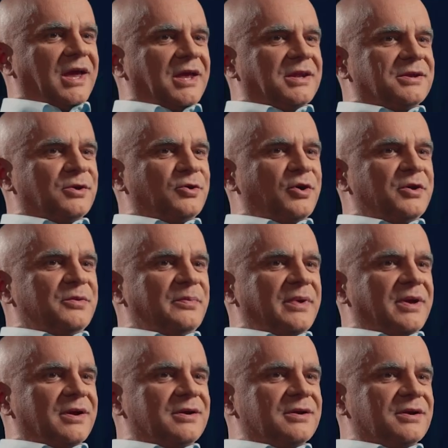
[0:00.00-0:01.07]
and going
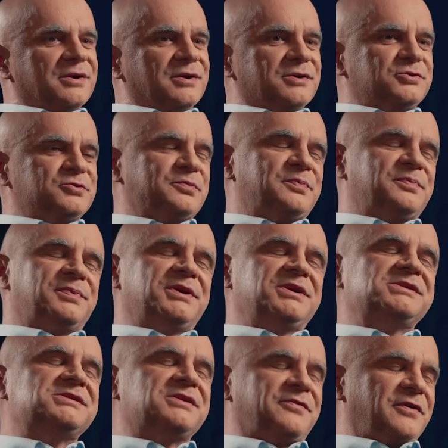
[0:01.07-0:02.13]
back to
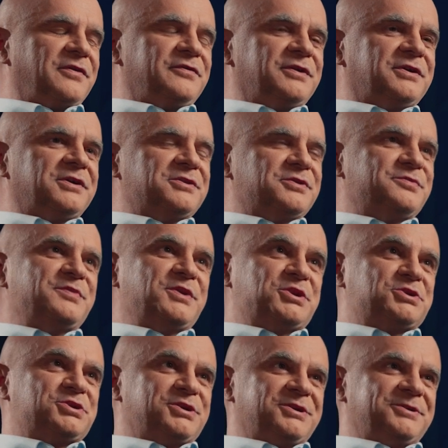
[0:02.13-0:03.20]
pre-South African
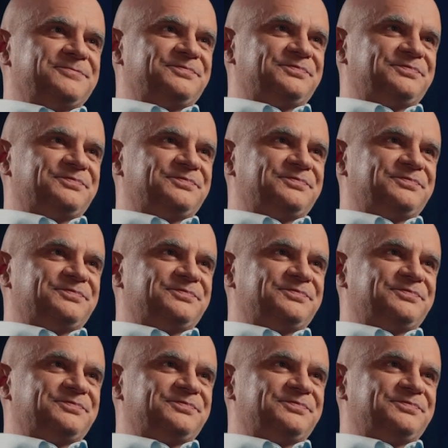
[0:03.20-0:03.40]
Dmitry,